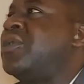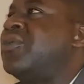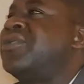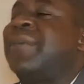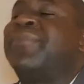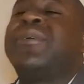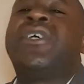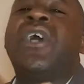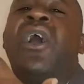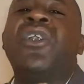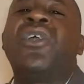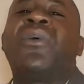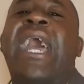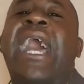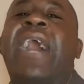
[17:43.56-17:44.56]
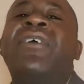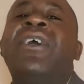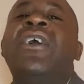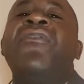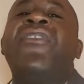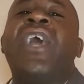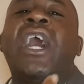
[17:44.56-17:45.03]
or some goal you have,
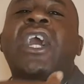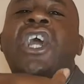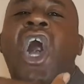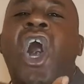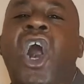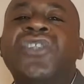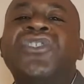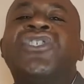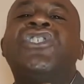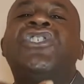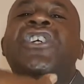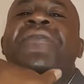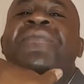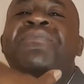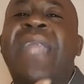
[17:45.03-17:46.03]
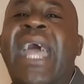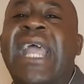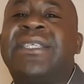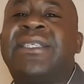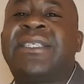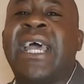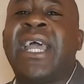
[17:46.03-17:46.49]
they are constant
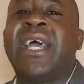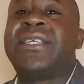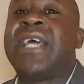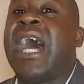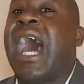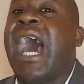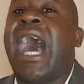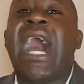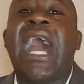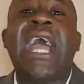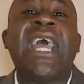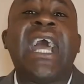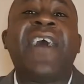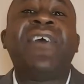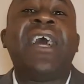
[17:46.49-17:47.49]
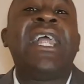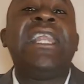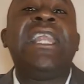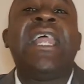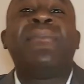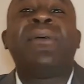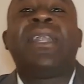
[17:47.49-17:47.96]
naysayers. I have
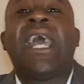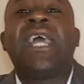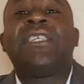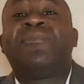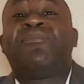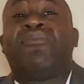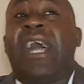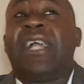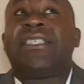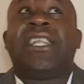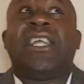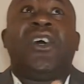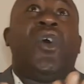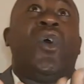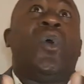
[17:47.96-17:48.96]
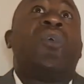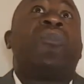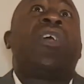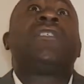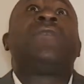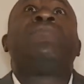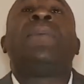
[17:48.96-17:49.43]
eliminated practically all
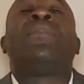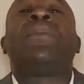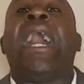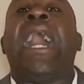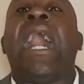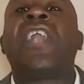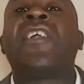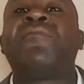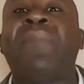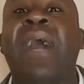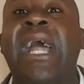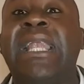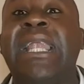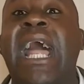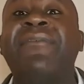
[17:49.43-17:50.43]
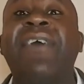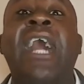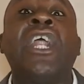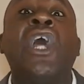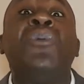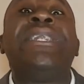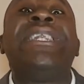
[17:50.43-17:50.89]
those people out of my life. I
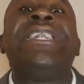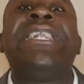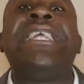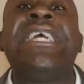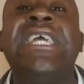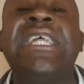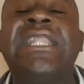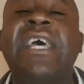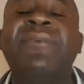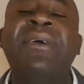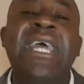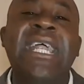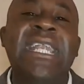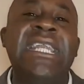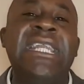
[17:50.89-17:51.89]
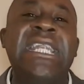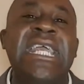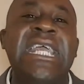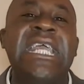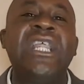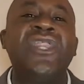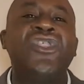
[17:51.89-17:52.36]
don't need them.
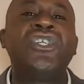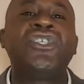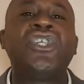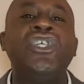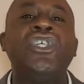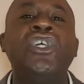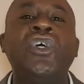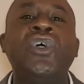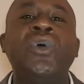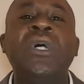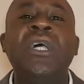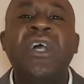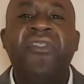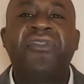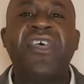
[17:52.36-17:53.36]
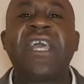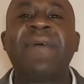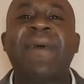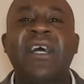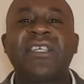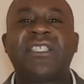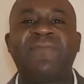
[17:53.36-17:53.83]
Neither do you. Think
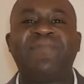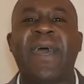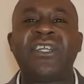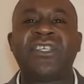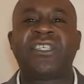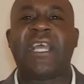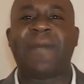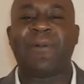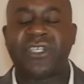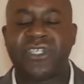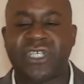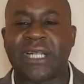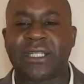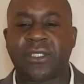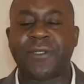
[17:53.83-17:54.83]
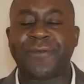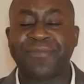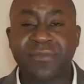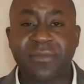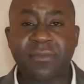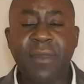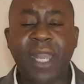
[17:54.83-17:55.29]
about a spaceship, a shuttle,
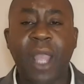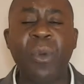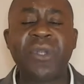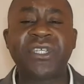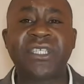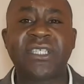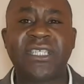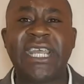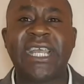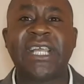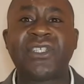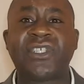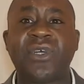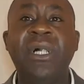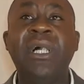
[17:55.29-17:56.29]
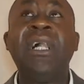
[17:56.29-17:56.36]
which is seeking to